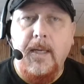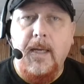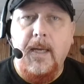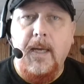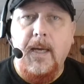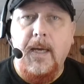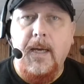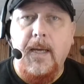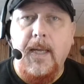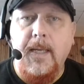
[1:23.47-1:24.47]

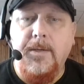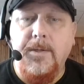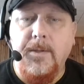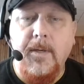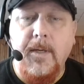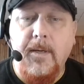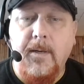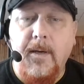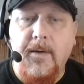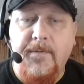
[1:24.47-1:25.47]
during
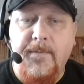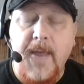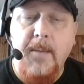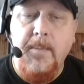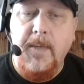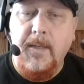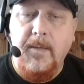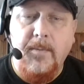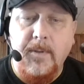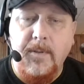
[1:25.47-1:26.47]
a famine
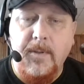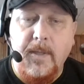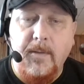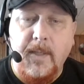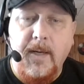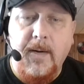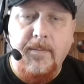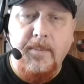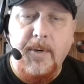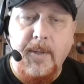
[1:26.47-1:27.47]
that was, that
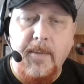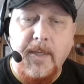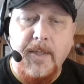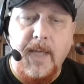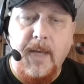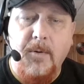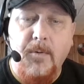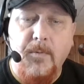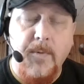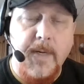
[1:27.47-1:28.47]
covered pretty much that
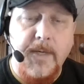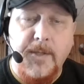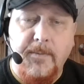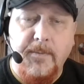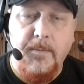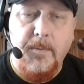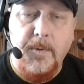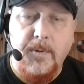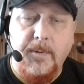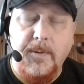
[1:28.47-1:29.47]
whole region of the
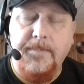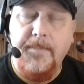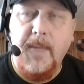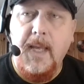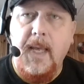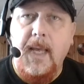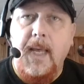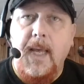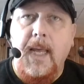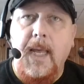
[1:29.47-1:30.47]
world.
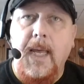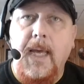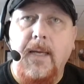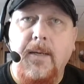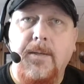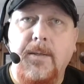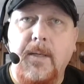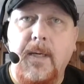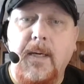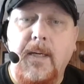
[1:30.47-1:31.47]
And
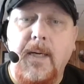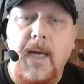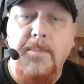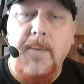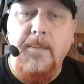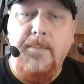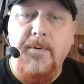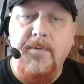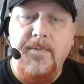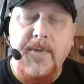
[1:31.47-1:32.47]
God made
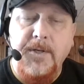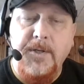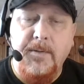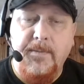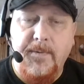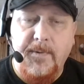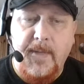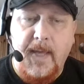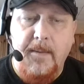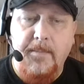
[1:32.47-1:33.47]
provision for
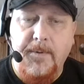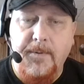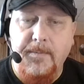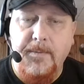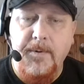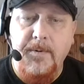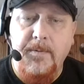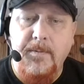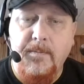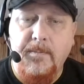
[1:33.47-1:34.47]
them
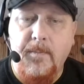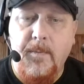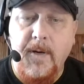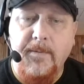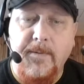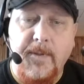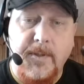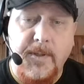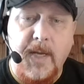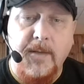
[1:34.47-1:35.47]
through one of the
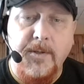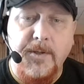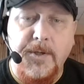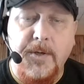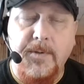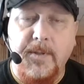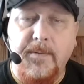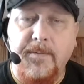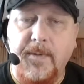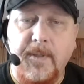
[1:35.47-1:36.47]
sons,
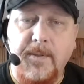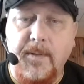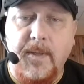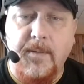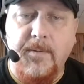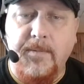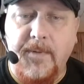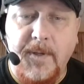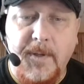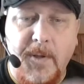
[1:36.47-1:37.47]
Joseph. It's a
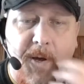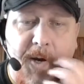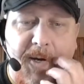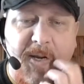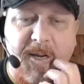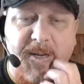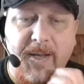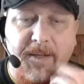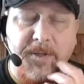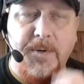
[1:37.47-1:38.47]
very long and
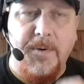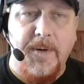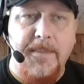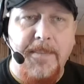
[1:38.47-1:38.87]
detailed story.